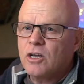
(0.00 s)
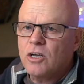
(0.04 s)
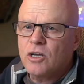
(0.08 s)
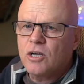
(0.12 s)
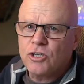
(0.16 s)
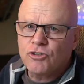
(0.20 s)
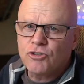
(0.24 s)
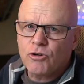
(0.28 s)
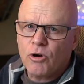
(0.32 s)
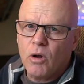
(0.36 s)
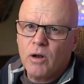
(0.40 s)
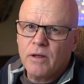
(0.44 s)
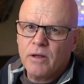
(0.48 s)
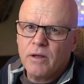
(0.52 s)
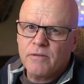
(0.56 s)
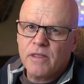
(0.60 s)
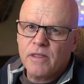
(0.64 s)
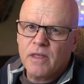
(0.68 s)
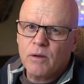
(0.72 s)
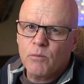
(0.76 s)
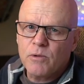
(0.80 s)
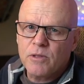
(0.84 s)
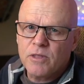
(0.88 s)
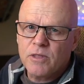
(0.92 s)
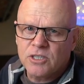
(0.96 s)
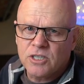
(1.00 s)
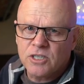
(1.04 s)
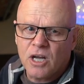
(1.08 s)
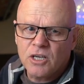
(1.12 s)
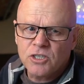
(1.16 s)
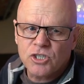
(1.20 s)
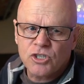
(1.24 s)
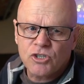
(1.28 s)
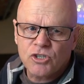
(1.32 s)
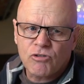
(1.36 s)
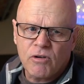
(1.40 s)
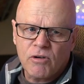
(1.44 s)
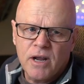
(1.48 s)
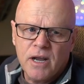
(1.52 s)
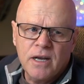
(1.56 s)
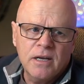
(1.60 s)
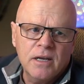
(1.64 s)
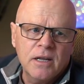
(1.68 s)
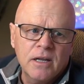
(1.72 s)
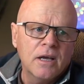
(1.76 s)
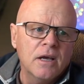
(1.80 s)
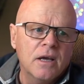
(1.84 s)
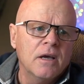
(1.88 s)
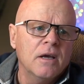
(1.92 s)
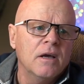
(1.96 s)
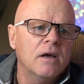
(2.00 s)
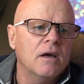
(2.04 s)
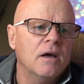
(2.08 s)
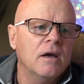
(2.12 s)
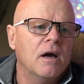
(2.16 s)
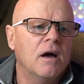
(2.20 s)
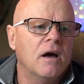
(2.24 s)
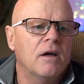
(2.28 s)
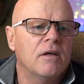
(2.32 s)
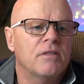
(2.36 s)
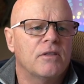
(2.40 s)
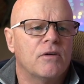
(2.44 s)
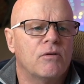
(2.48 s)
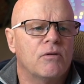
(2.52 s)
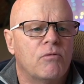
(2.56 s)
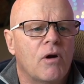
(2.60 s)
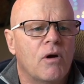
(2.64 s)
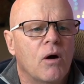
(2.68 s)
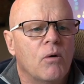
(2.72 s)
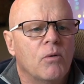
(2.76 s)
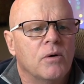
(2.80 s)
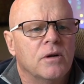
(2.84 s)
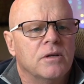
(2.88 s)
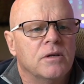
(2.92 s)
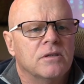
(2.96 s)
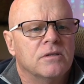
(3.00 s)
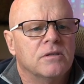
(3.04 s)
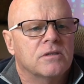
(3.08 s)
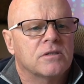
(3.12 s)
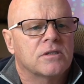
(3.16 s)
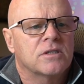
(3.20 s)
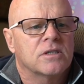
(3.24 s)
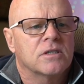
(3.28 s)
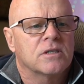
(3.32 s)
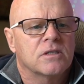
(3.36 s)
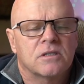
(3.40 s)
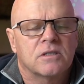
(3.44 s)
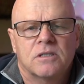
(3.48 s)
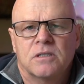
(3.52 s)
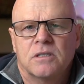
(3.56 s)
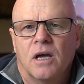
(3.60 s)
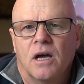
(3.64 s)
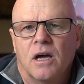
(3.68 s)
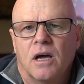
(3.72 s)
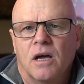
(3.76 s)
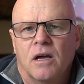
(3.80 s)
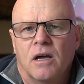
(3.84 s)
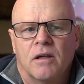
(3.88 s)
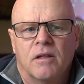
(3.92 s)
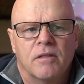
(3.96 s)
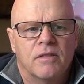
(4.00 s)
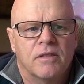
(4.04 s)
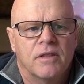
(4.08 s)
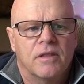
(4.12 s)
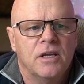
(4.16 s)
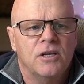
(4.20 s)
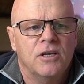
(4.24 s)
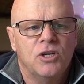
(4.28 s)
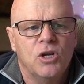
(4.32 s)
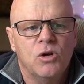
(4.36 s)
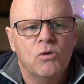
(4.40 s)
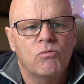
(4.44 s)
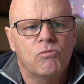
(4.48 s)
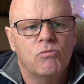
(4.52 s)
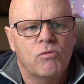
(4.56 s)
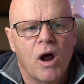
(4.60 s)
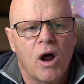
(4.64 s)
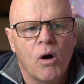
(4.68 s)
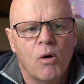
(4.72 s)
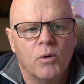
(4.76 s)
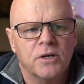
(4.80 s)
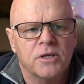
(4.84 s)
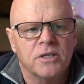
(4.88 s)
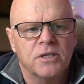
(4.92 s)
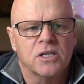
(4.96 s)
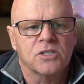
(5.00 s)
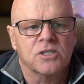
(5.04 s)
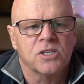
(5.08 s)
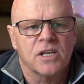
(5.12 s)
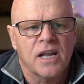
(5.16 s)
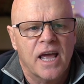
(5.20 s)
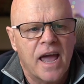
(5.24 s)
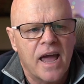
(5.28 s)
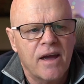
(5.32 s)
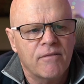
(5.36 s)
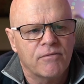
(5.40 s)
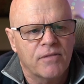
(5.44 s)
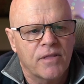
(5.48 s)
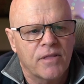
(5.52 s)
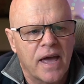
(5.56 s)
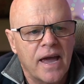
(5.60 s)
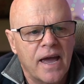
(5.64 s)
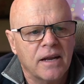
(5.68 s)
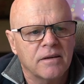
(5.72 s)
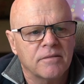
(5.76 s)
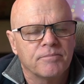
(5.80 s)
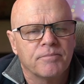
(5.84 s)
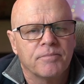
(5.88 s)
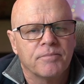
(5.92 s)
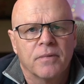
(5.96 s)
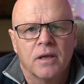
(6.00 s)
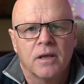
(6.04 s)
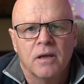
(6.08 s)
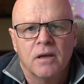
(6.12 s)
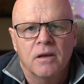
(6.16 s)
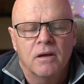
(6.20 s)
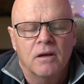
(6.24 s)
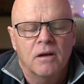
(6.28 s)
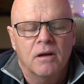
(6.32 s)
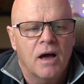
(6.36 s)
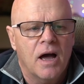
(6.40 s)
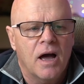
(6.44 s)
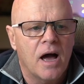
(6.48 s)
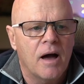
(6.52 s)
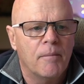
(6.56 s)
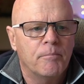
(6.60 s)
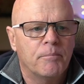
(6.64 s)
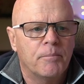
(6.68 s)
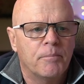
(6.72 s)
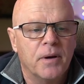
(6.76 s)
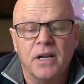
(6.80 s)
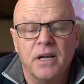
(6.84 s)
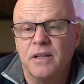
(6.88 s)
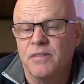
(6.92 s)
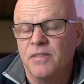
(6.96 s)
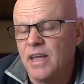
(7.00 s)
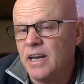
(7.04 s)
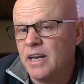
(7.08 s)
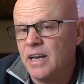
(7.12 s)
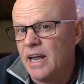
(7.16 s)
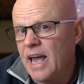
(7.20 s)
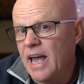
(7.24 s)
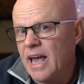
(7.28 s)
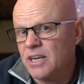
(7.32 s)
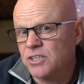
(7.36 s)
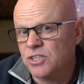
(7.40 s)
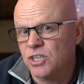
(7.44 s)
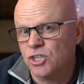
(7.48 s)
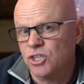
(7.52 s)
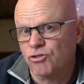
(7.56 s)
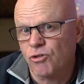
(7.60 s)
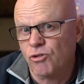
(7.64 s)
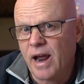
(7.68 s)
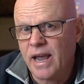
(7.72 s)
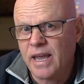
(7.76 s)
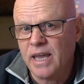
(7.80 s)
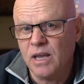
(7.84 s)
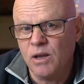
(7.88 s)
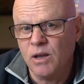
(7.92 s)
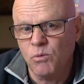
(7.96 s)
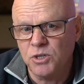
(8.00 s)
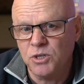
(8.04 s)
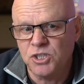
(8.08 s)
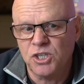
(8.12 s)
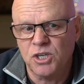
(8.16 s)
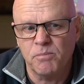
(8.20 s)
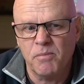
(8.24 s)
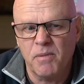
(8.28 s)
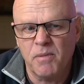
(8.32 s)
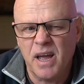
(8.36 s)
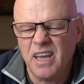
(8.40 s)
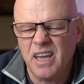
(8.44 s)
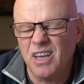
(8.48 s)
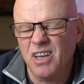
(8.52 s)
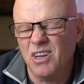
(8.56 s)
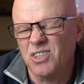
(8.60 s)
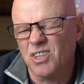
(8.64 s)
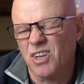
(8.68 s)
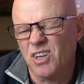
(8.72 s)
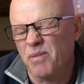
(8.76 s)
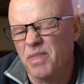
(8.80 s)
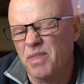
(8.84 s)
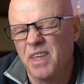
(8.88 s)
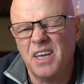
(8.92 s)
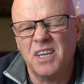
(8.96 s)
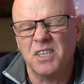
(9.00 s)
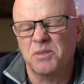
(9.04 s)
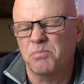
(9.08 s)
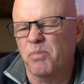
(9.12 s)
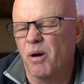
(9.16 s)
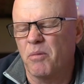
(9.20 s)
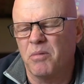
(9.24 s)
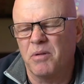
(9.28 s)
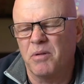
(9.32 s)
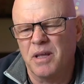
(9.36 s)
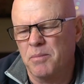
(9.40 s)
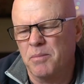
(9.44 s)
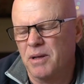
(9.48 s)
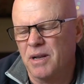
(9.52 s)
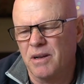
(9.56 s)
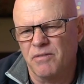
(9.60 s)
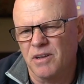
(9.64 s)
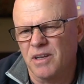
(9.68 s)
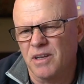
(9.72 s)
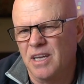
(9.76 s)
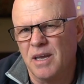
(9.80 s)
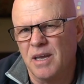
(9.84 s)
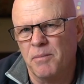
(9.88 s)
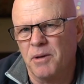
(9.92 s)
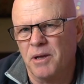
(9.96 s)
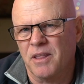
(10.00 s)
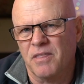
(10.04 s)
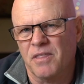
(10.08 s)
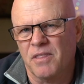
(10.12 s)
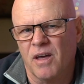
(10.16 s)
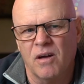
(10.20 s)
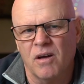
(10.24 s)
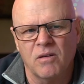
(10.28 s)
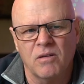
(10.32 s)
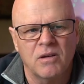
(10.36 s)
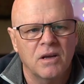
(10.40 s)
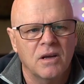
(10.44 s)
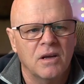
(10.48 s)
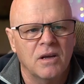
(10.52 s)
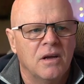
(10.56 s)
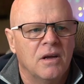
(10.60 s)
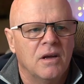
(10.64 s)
can control everything with a touch screen. Uh, the Ronin's uh, the new Rowan doesn't have that, um, but it, then it has the tracking which you may use. I think it's probably a bit of a gimmick though.